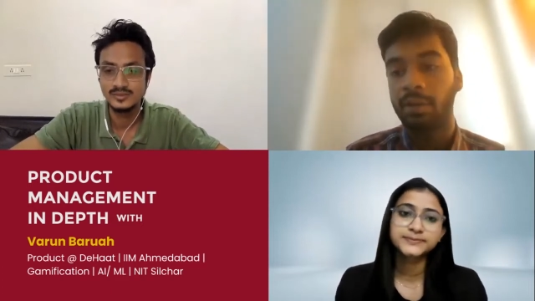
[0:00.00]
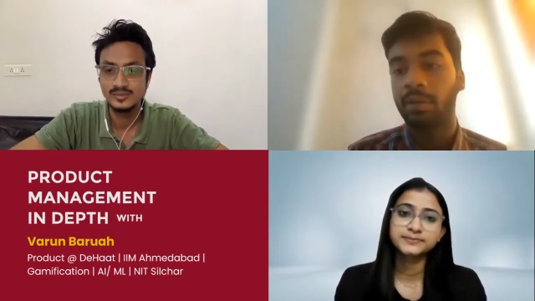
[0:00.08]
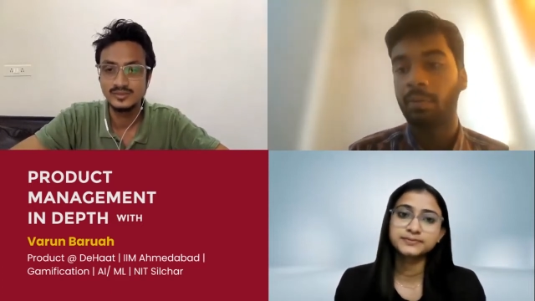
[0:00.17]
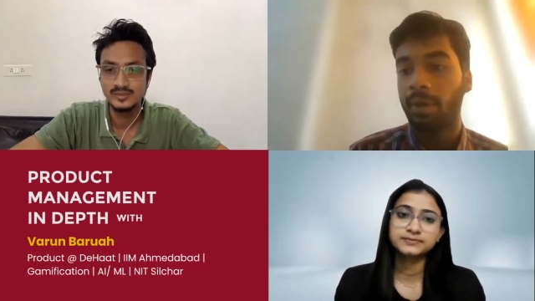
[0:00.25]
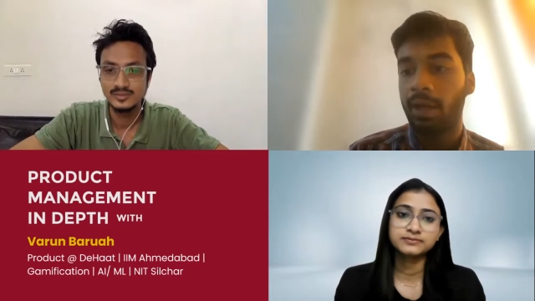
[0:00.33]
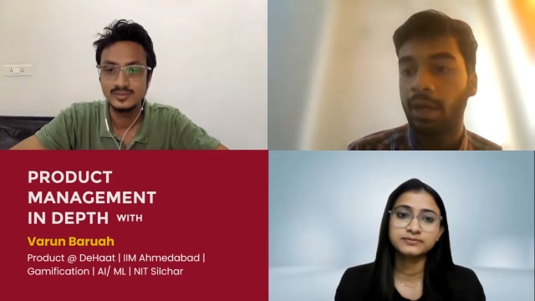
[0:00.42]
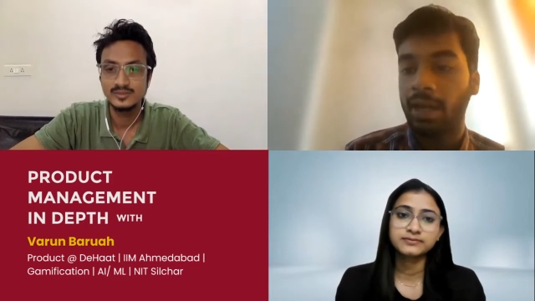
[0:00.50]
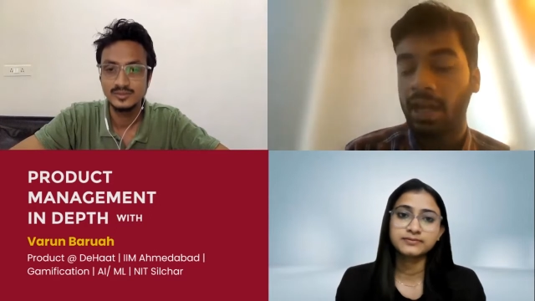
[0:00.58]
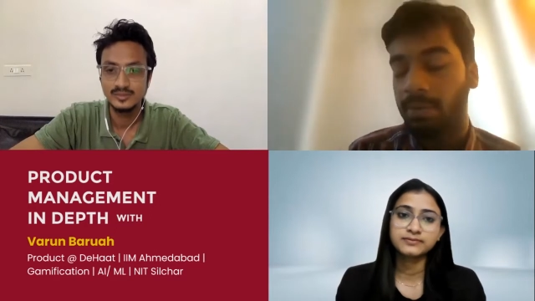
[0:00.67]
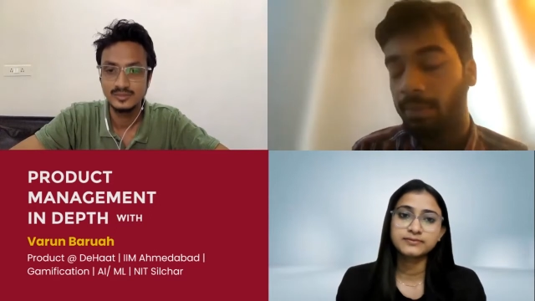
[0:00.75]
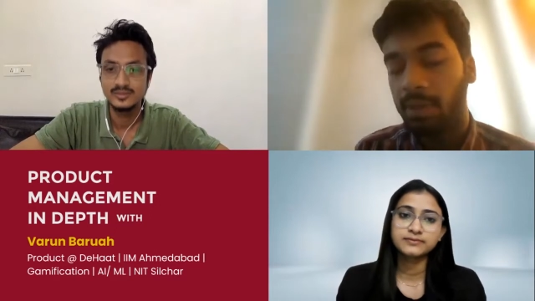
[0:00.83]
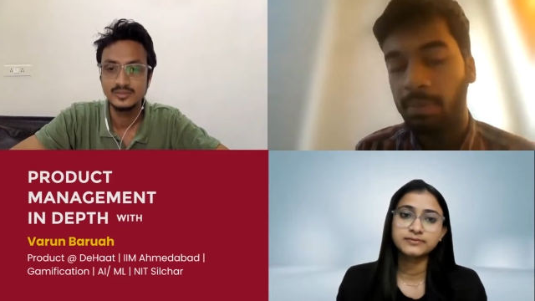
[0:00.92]
Speaker 1: you know at
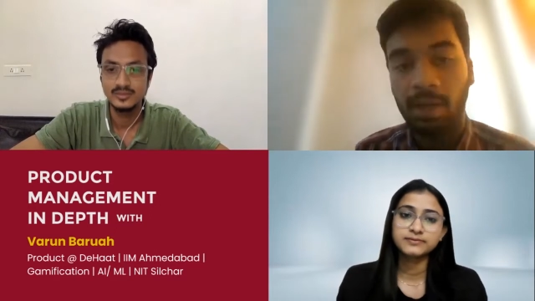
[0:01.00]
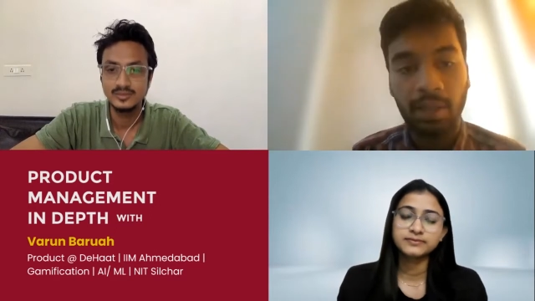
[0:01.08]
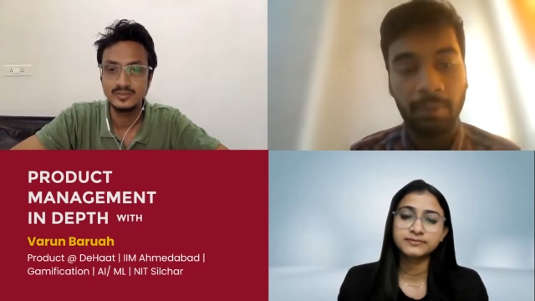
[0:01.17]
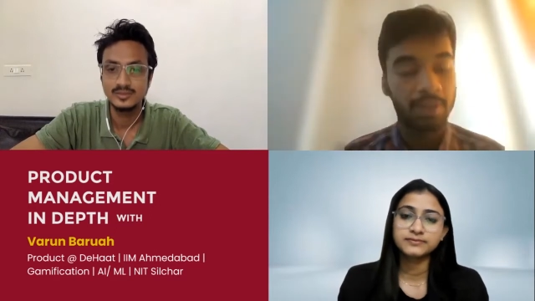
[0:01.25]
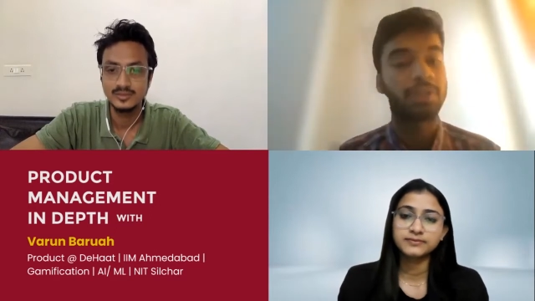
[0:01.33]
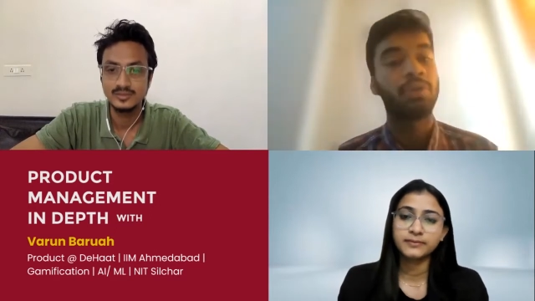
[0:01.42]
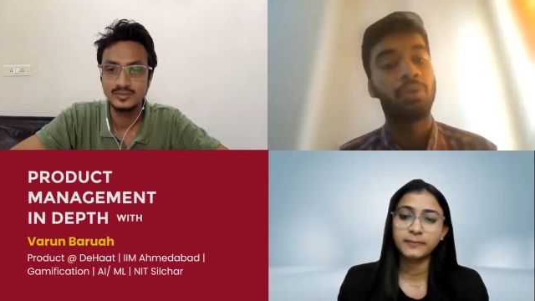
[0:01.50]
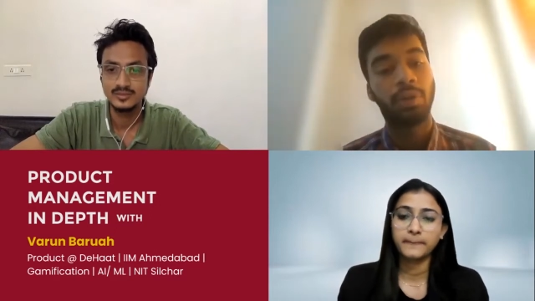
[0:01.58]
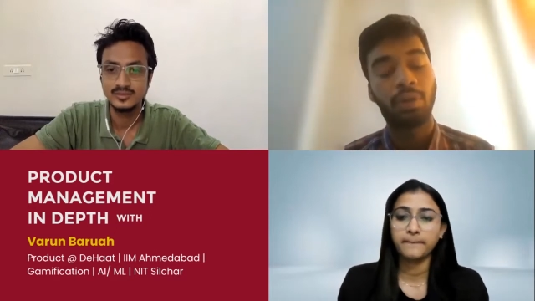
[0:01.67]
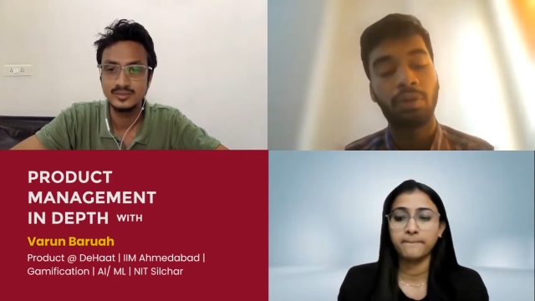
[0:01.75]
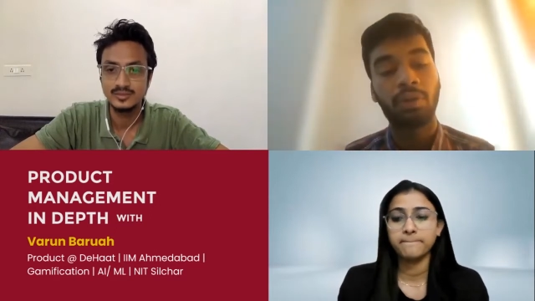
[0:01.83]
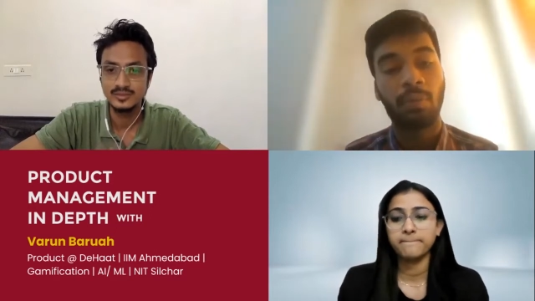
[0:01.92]
IIM Ahmedabad and plus you,
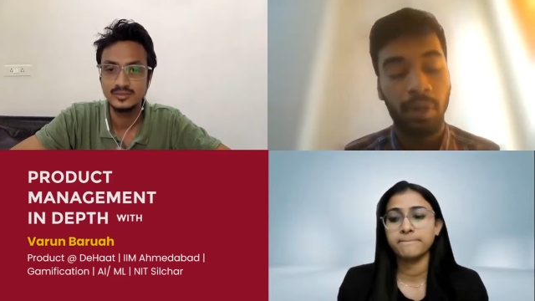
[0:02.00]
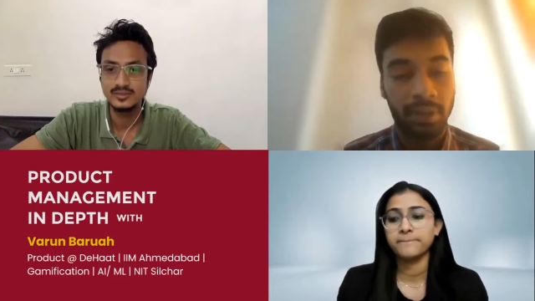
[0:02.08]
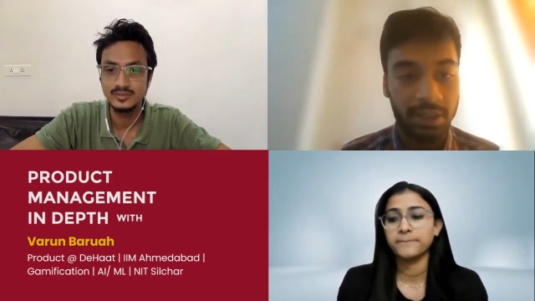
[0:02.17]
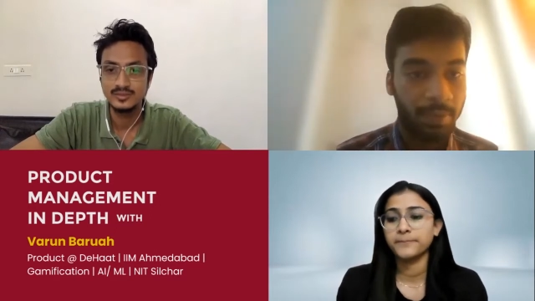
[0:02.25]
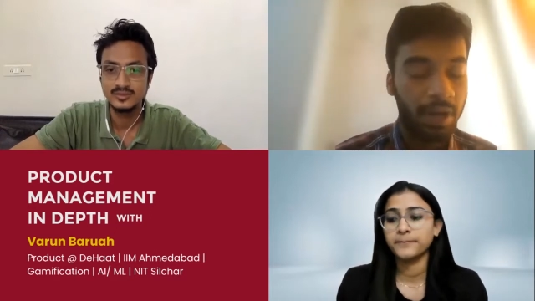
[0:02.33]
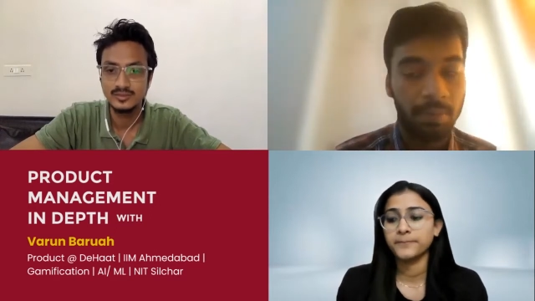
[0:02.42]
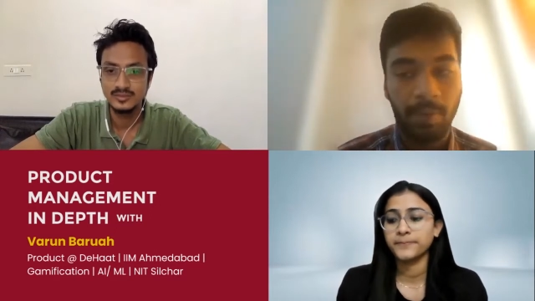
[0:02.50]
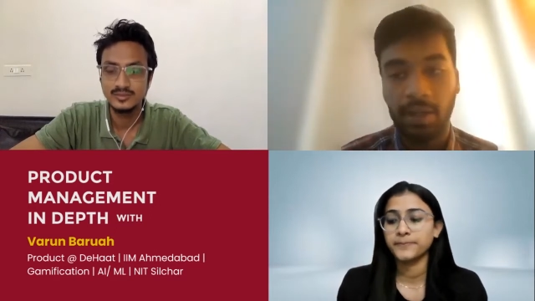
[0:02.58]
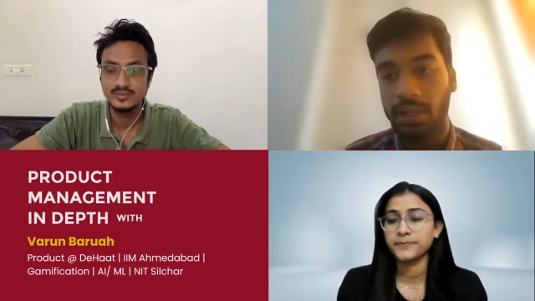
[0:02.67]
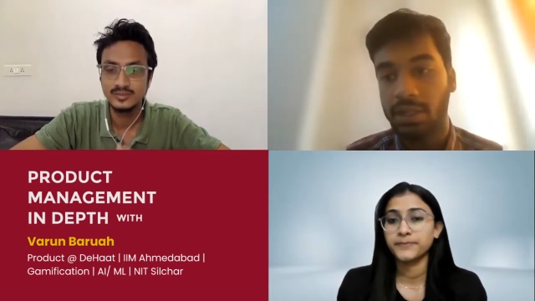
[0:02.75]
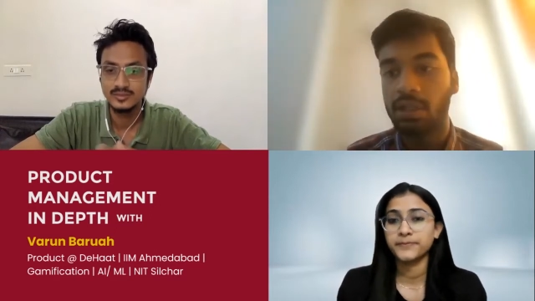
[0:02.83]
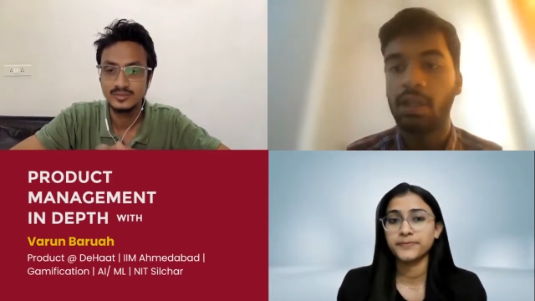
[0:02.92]
you know you worked as a product
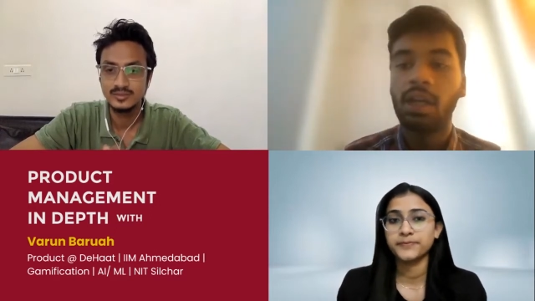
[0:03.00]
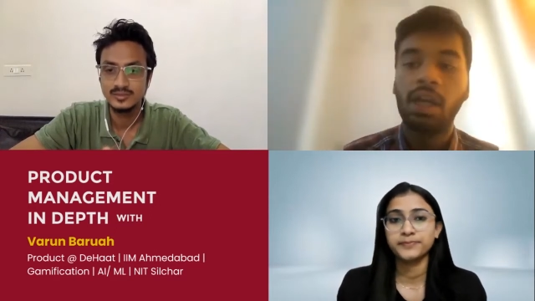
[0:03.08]
manager